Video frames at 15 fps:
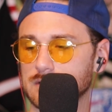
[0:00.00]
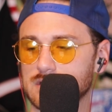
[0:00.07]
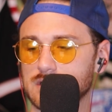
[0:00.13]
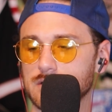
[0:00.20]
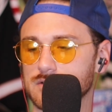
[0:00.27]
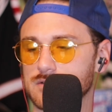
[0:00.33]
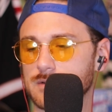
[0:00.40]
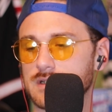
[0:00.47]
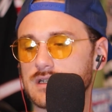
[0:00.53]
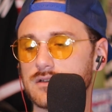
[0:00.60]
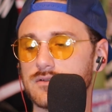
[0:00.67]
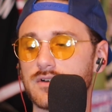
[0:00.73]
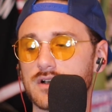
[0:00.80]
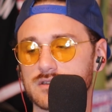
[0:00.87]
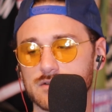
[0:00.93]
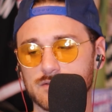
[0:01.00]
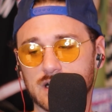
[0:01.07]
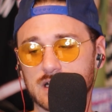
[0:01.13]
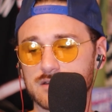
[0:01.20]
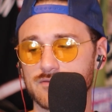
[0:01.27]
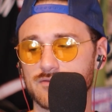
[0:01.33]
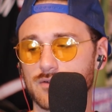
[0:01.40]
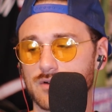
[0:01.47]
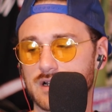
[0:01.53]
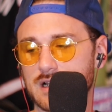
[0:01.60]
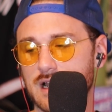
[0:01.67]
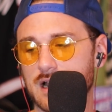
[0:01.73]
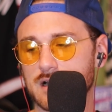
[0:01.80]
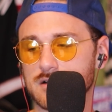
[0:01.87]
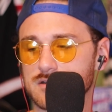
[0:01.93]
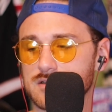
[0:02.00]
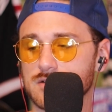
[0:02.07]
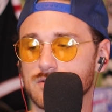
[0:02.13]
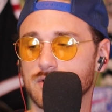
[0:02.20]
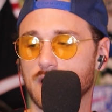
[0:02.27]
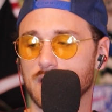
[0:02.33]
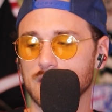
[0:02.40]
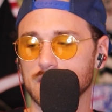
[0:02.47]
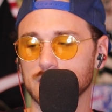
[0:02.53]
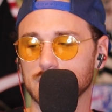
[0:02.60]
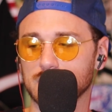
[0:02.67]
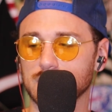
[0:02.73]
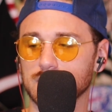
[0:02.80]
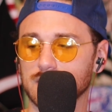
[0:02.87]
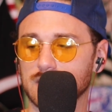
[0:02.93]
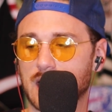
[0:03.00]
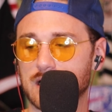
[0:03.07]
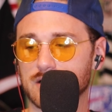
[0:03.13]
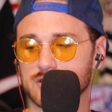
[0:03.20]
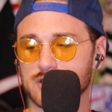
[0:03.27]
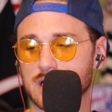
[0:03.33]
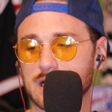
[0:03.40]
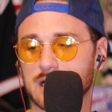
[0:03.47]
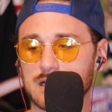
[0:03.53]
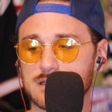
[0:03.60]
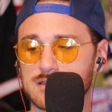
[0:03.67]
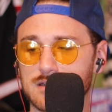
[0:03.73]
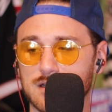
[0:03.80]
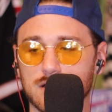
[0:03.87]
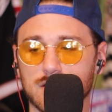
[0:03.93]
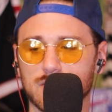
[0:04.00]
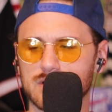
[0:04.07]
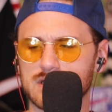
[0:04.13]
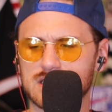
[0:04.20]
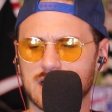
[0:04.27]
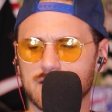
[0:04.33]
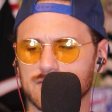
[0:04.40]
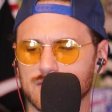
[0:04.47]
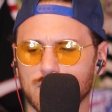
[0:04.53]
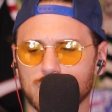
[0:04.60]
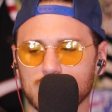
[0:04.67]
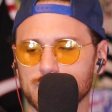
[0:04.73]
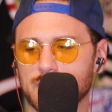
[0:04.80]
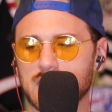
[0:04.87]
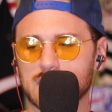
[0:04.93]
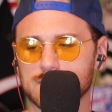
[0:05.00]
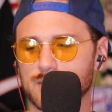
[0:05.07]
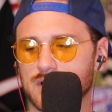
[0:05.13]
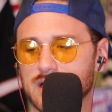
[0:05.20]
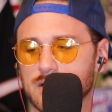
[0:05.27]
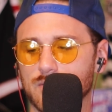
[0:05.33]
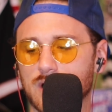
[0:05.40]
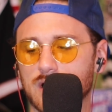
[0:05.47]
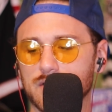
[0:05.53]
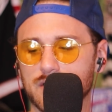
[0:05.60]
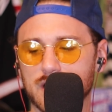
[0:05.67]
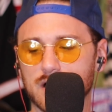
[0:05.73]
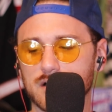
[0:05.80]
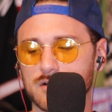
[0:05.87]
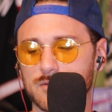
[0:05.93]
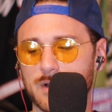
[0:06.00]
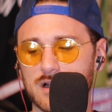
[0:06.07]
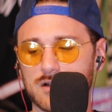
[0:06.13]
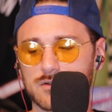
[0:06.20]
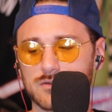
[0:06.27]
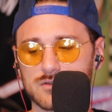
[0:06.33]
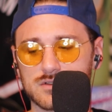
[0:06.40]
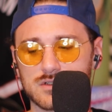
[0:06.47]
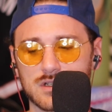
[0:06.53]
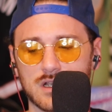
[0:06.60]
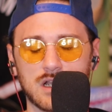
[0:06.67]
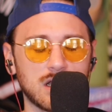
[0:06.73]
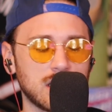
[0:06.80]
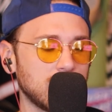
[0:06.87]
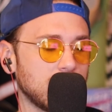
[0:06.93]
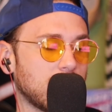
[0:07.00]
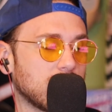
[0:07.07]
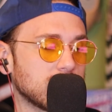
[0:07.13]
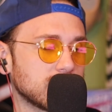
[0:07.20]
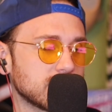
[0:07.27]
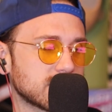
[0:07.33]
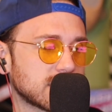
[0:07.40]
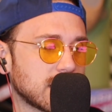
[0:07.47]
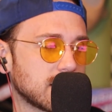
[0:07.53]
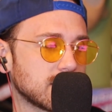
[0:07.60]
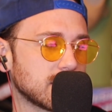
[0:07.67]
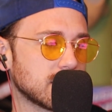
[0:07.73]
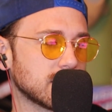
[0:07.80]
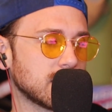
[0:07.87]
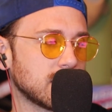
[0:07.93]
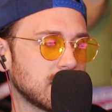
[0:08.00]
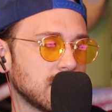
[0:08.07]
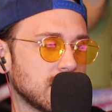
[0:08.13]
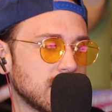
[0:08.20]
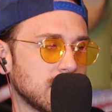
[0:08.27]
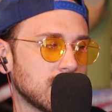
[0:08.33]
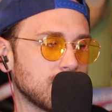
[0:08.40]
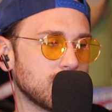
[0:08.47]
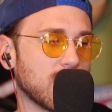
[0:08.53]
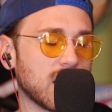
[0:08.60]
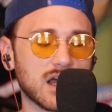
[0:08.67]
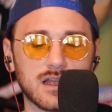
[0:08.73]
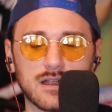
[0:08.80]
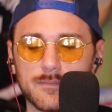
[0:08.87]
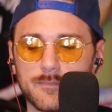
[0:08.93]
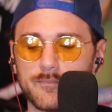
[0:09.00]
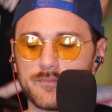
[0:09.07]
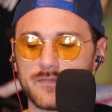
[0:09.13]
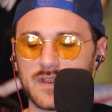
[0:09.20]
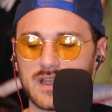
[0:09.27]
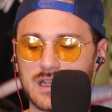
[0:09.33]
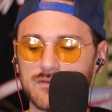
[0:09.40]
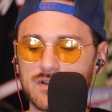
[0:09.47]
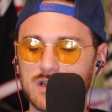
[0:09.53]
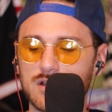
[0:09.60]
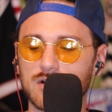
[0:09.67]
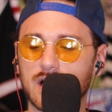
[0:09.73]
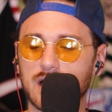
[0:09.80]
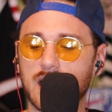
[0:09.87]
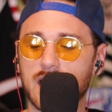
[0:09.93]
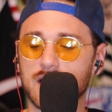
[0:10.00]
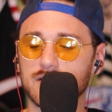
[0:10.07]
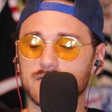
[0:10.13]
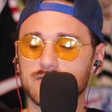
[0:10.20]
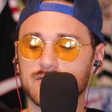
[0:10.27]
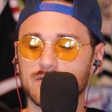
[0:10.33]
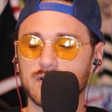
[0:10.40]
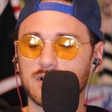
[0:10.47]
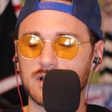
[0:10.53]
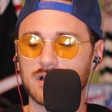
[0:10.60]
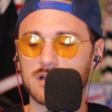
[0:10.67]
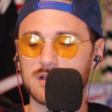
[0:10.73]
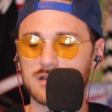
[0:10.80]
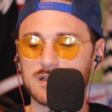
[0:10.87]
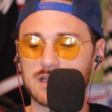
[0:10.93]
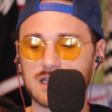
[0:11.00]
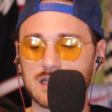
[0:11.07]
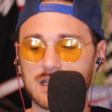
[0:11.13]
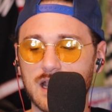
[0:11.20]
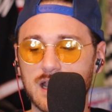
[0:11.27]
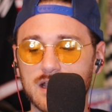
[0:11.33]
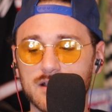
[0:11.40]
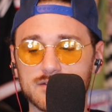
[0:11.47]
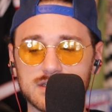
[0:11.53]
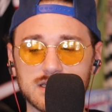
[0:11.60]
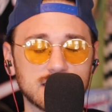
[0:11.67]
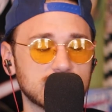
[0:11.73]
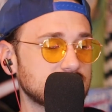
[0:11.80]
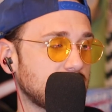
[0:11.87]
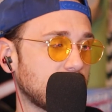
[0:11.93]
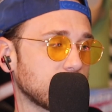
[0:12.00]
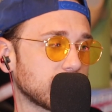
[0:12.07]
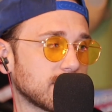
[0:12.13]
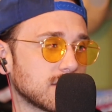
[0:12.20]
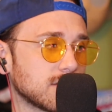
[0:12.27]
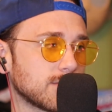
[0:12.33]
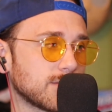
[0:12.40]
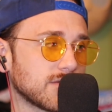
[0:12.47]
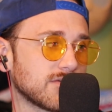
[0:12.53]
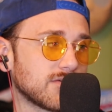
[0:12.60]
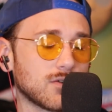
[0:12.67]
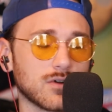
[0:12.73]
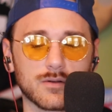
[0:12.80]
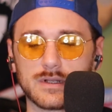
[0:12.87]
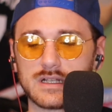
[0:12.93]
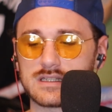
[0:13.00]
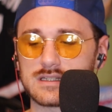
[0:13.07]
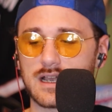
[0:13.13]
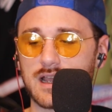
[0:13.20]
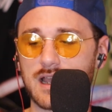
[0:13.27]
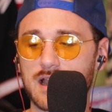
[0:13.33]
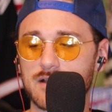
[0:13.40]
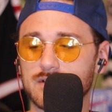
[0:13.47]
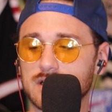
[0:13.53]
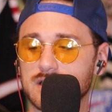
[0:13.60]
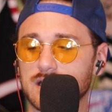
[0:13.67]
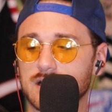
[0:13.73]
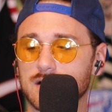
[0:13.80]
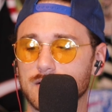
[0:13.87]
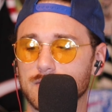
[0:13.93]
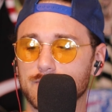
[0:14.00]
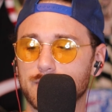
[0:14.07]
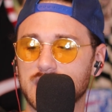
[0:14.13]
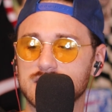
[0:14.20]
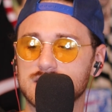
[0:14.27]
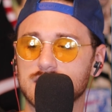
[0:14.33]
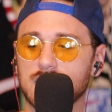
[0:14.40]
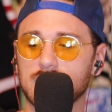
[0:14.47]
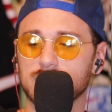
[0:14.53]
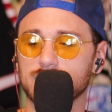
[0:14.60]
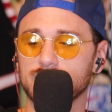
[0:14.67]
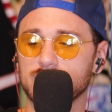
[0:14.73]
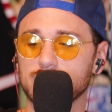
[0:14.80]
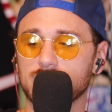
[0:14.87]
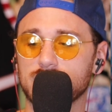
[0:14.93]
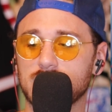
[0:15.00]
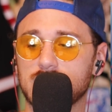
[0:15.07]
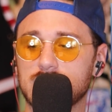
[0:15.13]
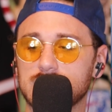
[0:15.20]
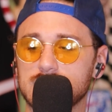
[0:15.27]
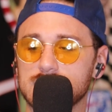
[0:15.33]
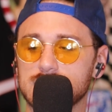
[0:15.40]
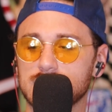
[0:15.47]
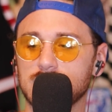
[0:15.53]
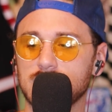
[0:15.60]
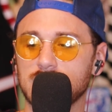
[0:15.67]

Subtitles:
you've also got the 49ers, who are, Kyle Shanahan's going to always have quarterbacks playing well there, no matter who's under center. But even though I have the AFC South under performance, I have it there based on a few things.